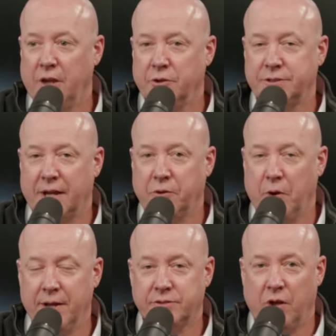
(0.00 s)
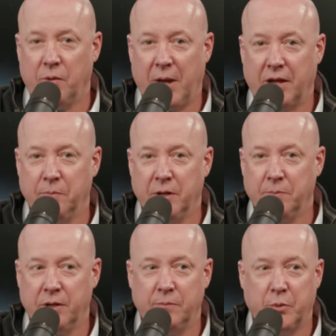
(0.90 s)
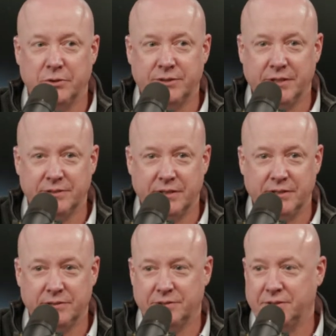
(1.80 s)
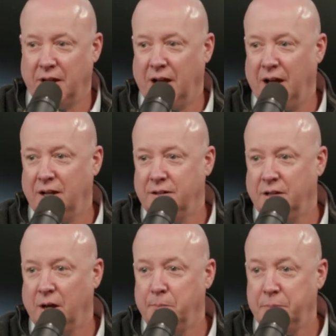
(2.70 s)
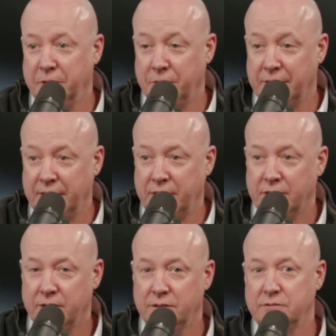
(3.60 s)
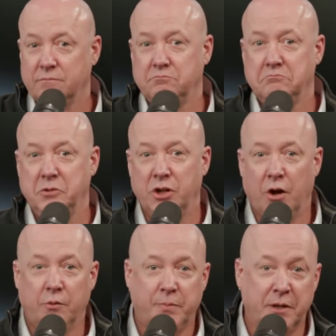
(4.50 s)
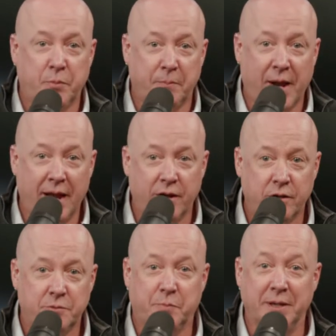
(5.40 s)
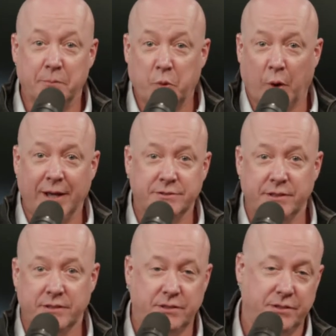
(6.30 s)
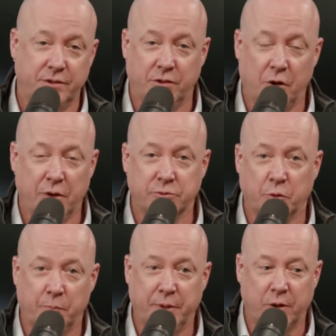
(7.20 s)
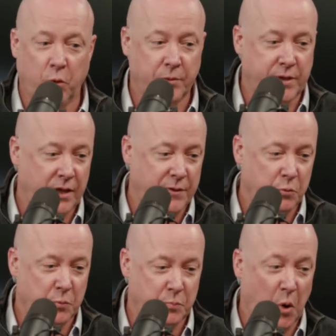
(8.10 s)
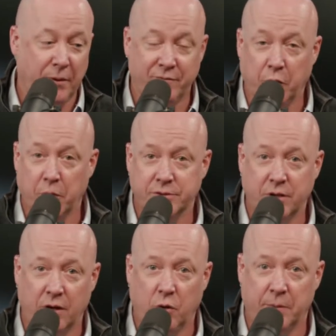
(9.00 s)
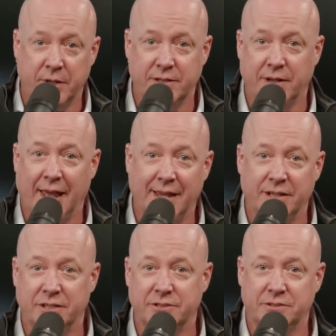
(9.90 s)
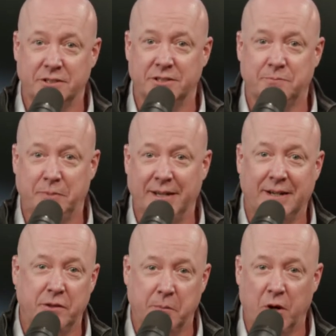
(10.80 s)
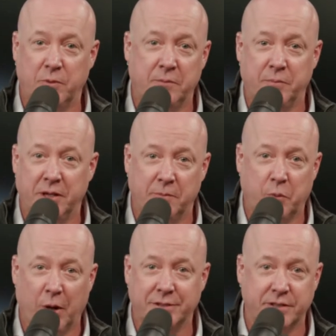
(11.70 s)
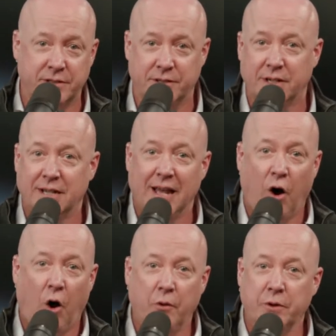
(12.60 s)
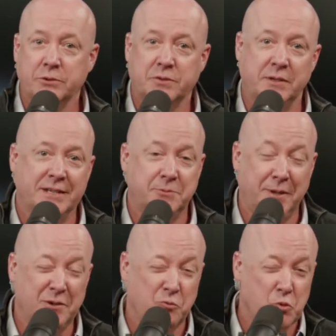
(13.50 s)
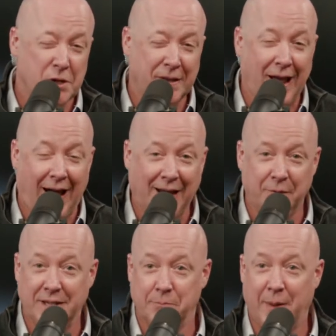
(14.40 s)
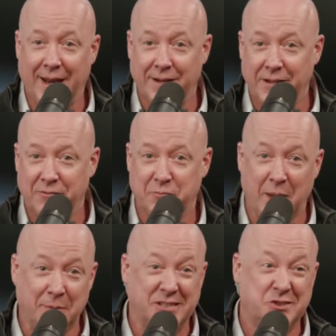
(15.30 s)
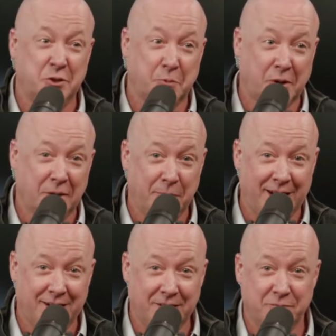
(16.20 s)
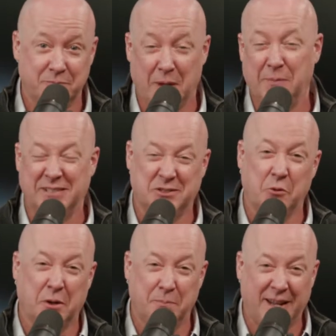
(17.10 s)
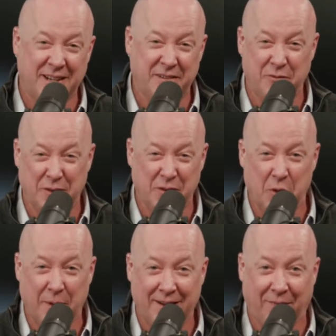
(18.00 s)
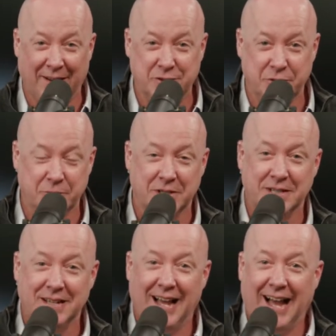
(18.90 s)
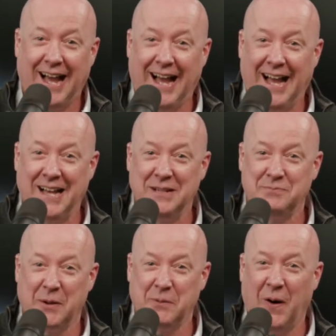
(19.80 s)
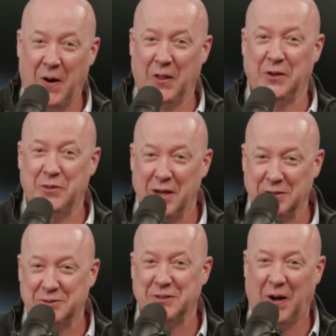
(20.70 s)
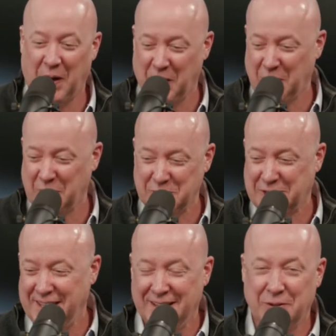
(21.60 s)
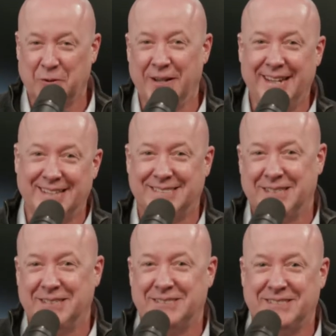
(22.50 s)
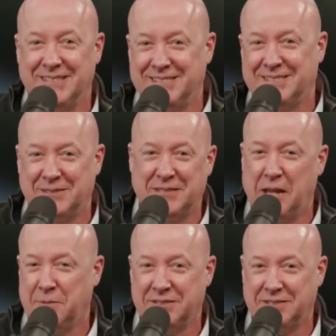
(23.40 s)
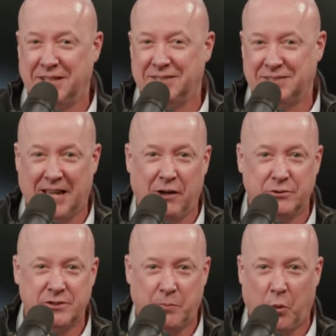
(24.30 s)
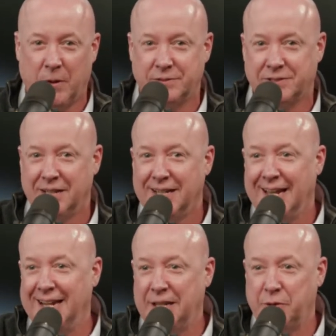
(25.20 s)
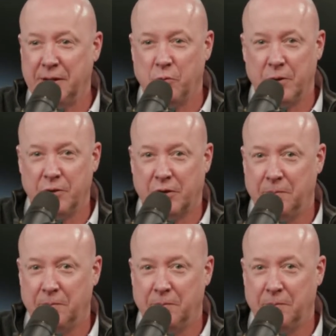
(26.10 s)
You're exactly right. It's all about commitment, persistence, uh, uh, ability. You know, being prepared, being present. You know, there was a big quote that, that we'll probably focus on quite a bit today is is being in the moment, being present, all those things being really highly competitive, maybe super competitive, maybe so competitive that nobody likes you. Uh, but, but all of those all, all, those key ingredients is is the same as uh, sales, sports, anything where you're